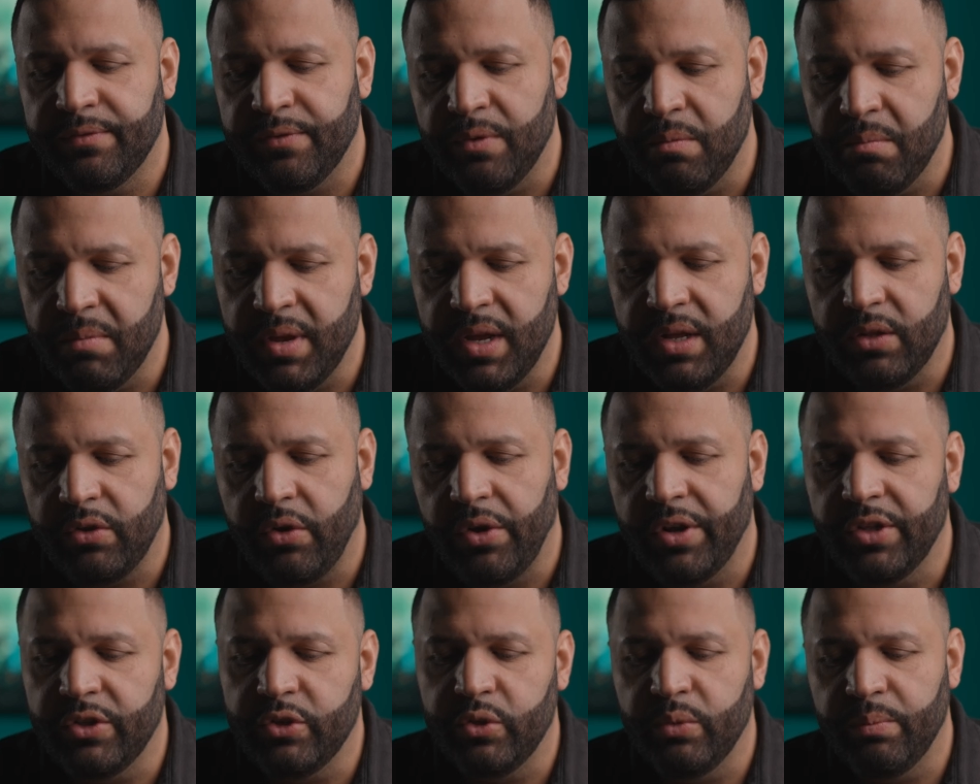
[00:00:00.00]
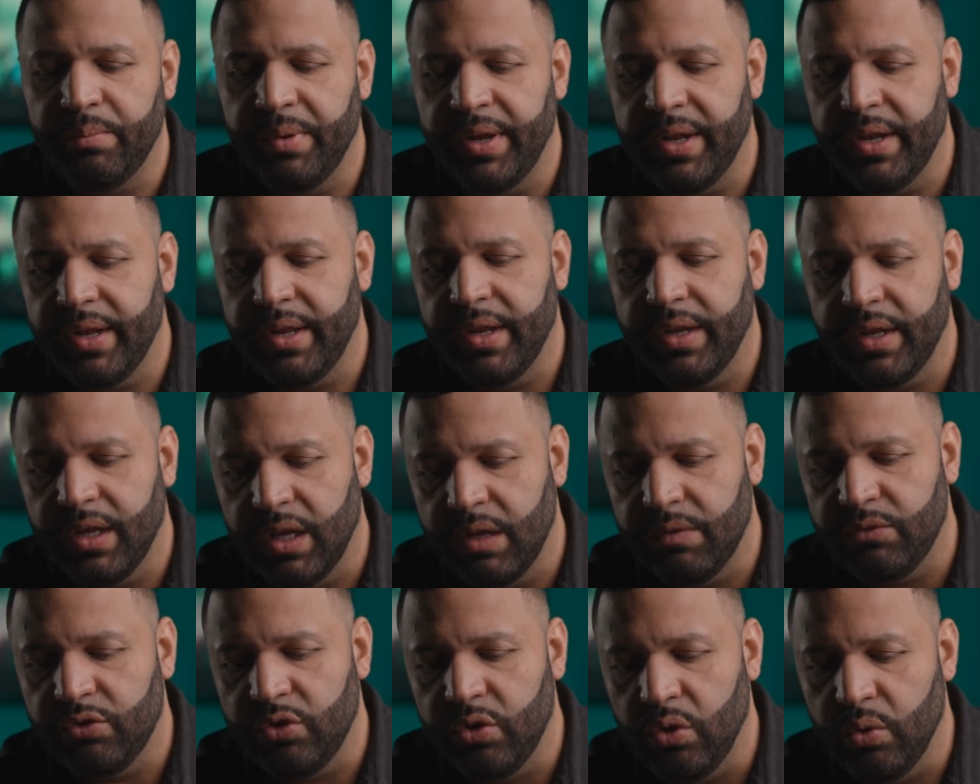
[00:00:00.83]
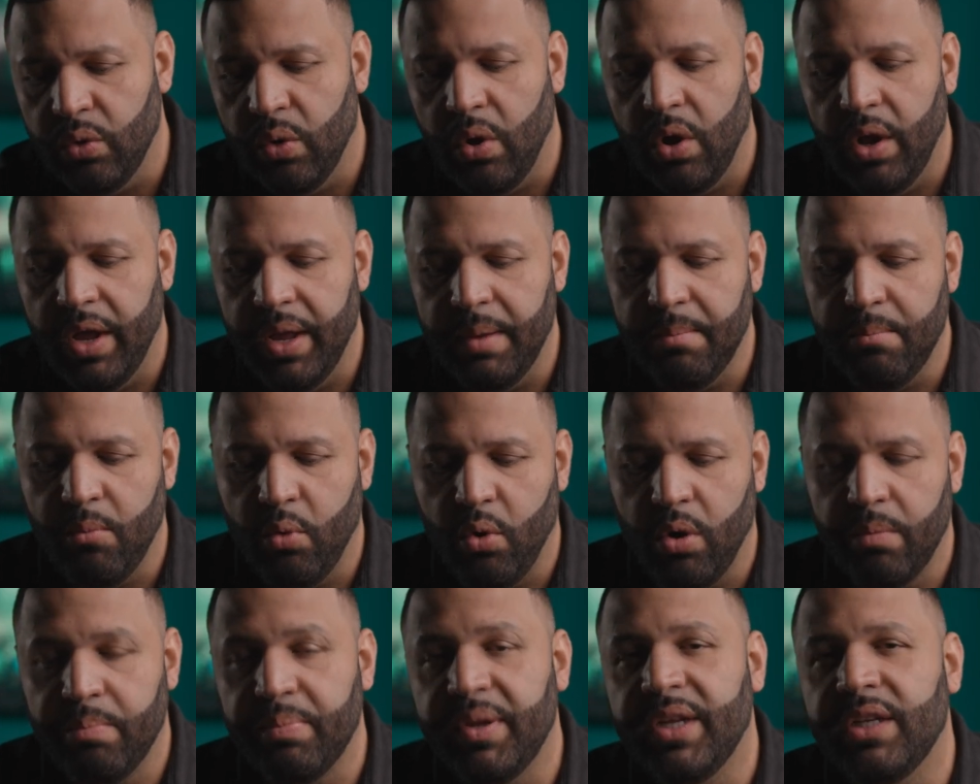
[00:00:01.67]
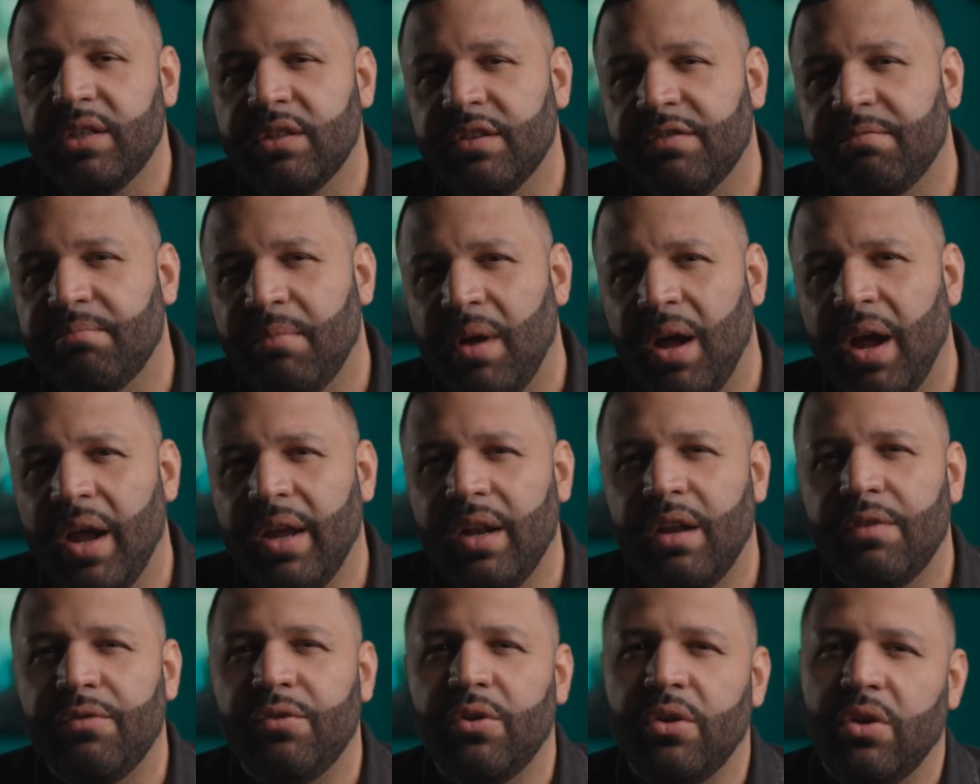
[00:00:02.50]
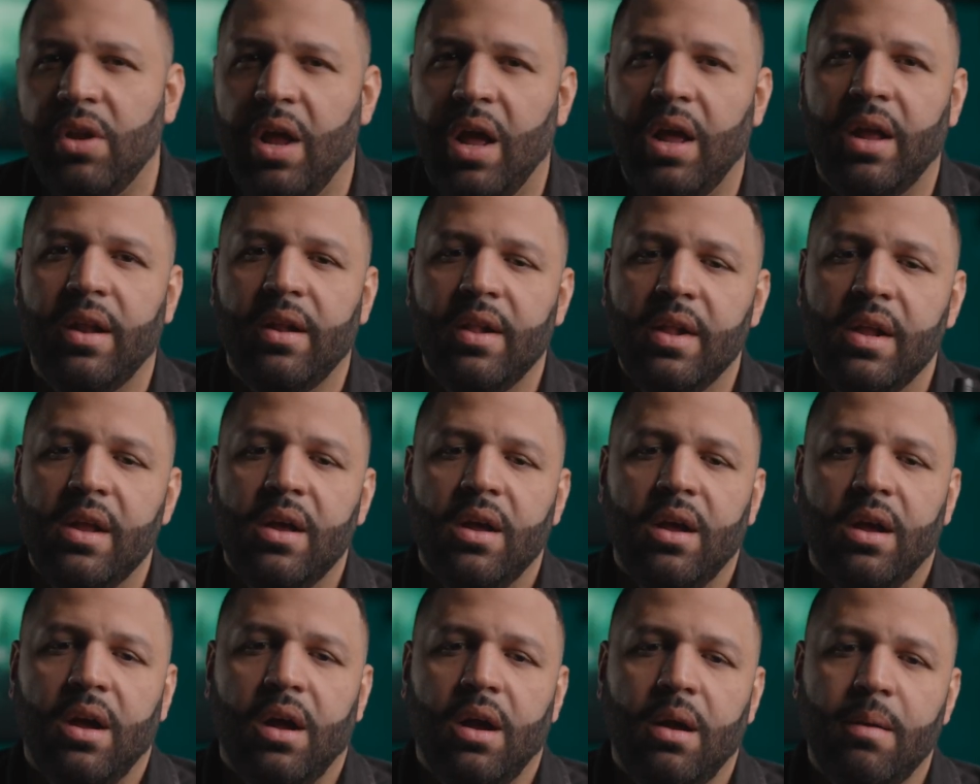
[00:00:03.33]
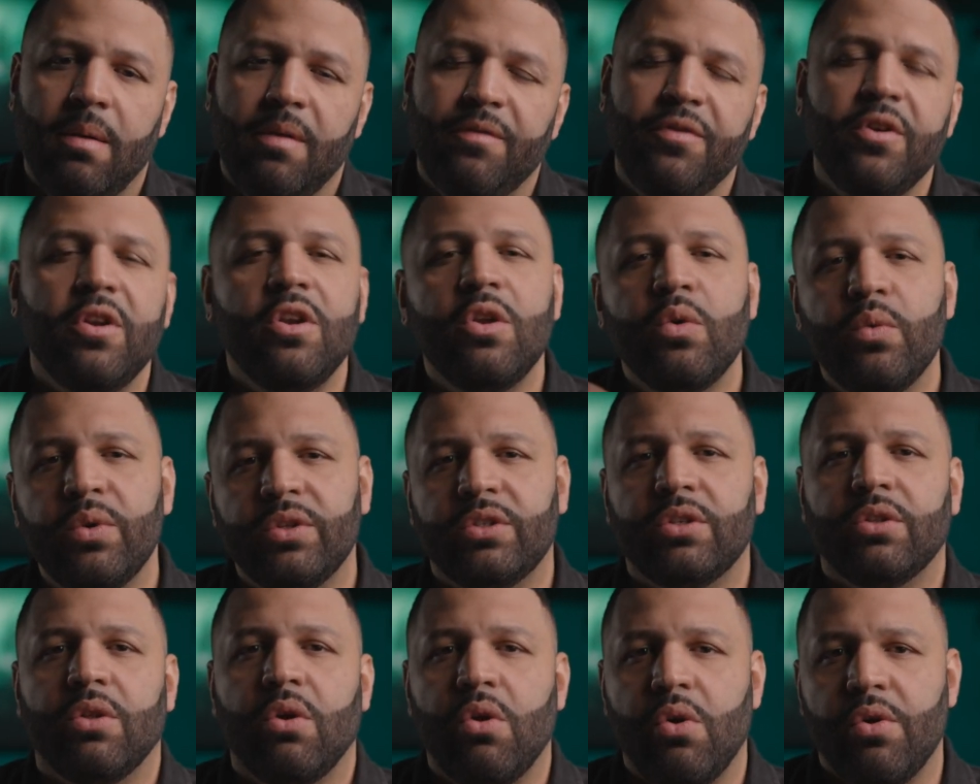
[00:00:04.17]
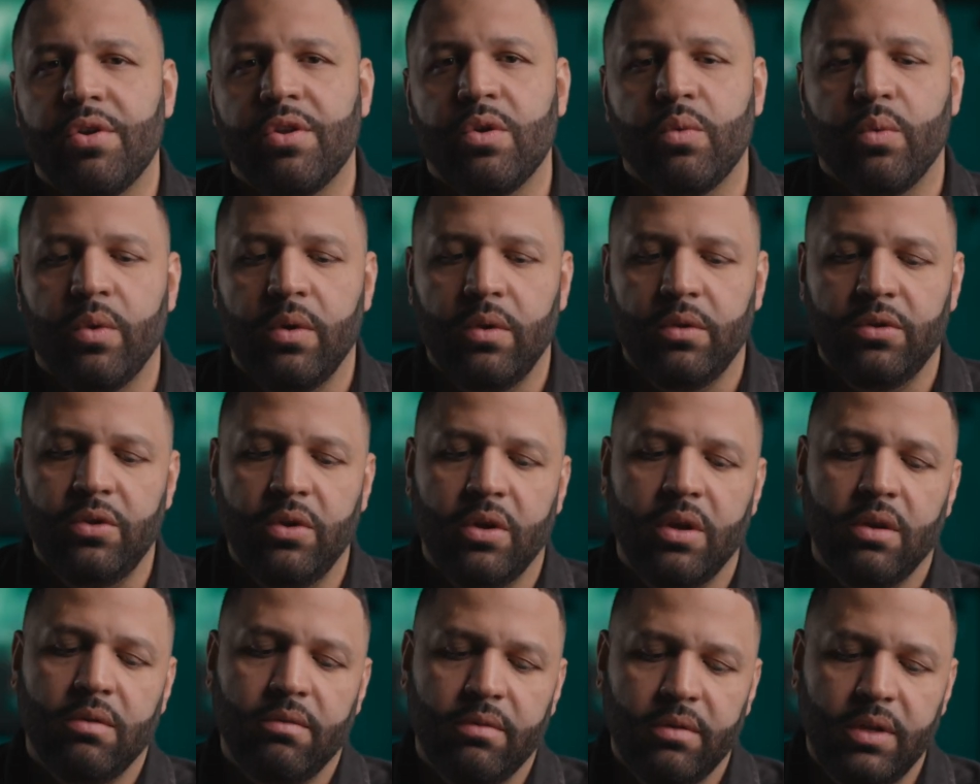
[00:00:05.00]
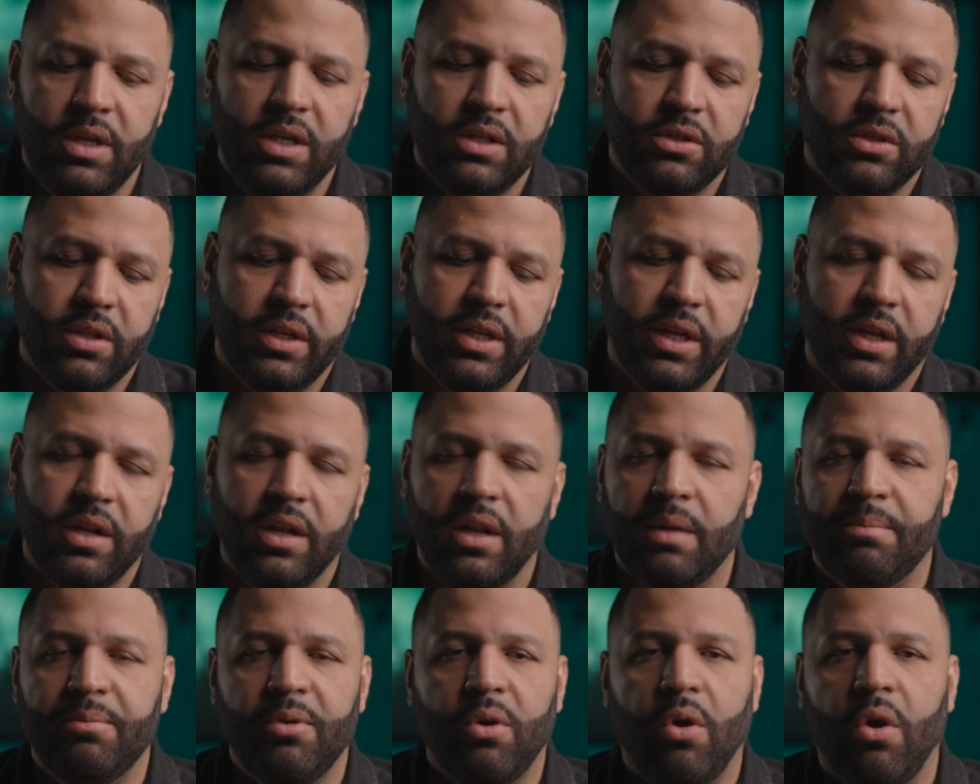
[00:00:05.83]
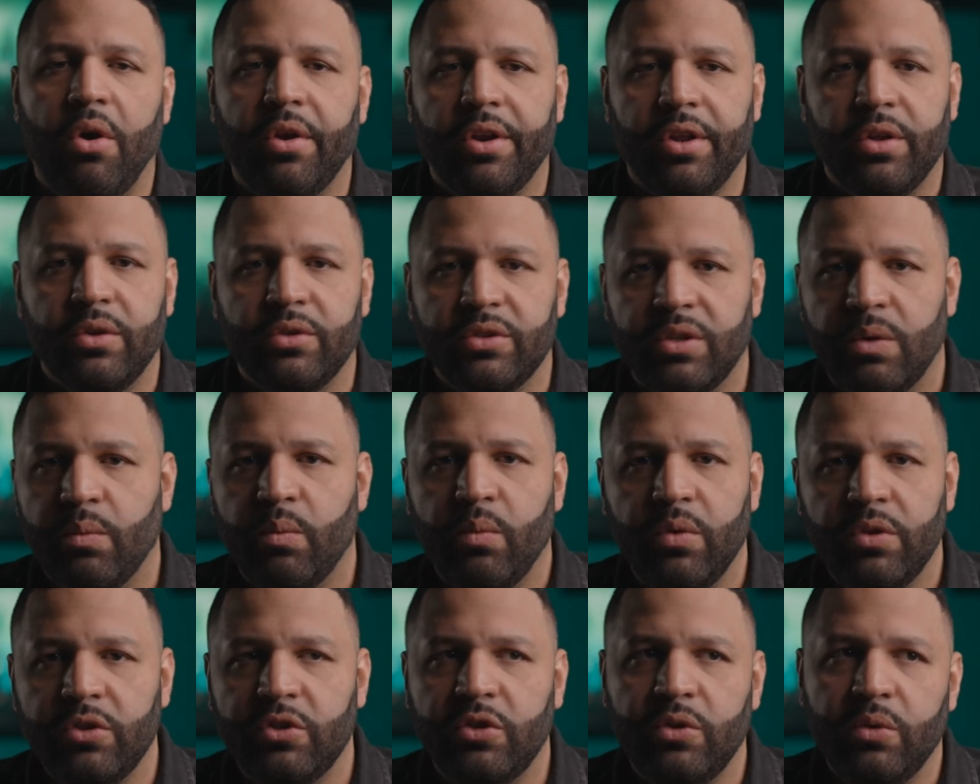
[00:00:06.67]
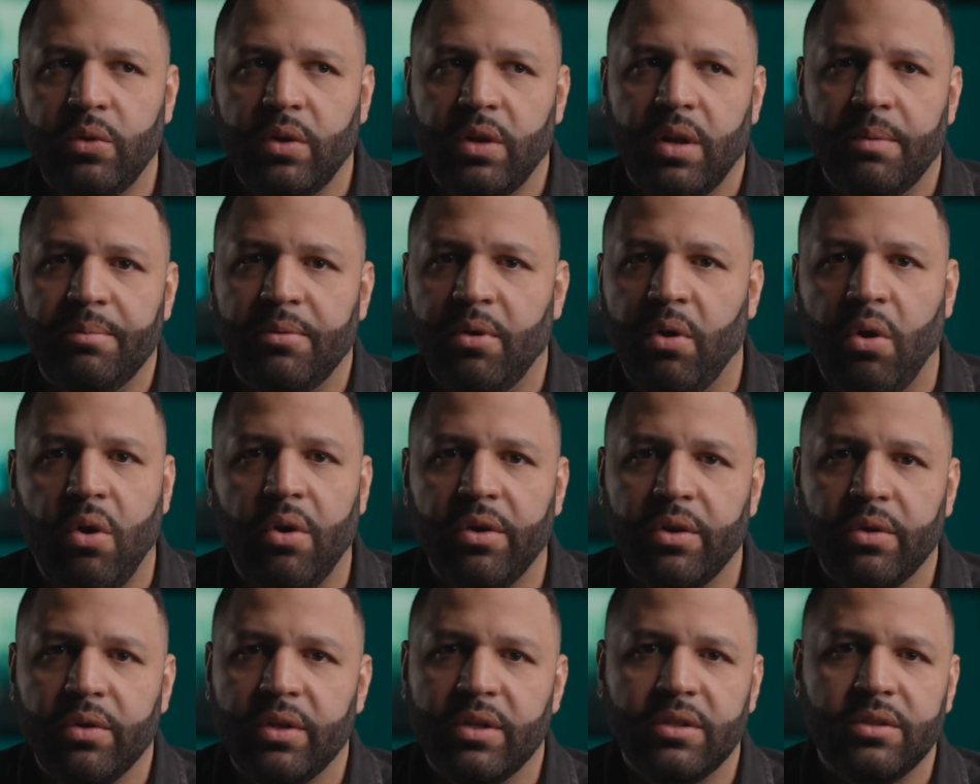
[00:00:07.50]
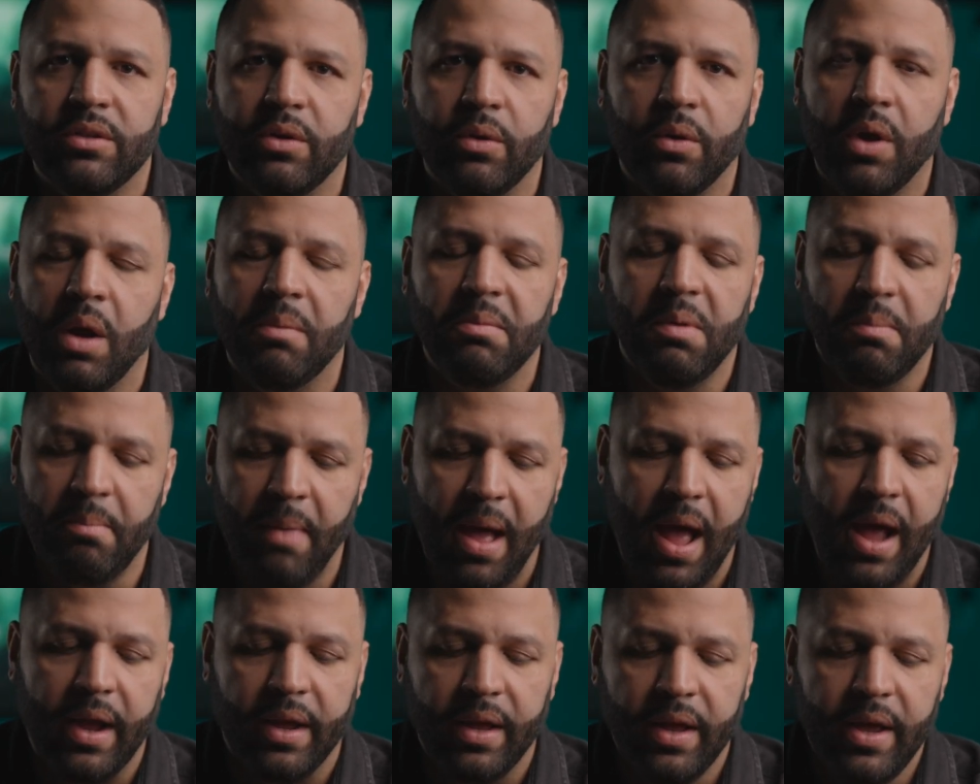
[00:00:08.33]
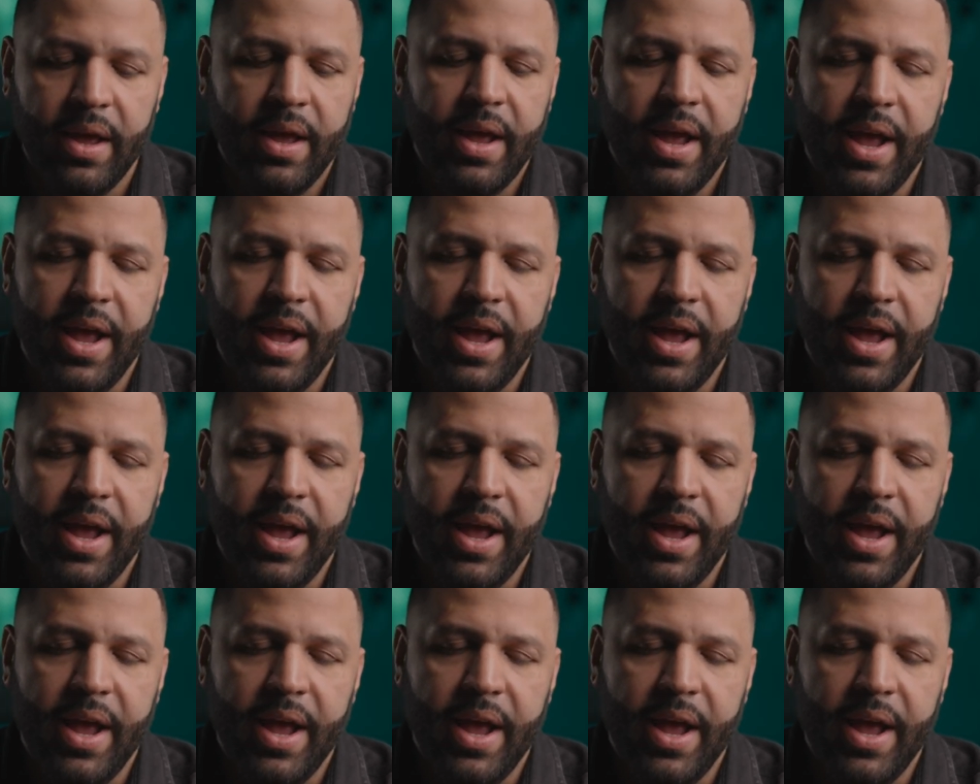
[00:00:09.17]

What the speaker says: For me, 32-bit, it gives you a more peace of mind. If you're new into the audio world, you can easily clip your audios, and once you clip your audio, there's no coming back.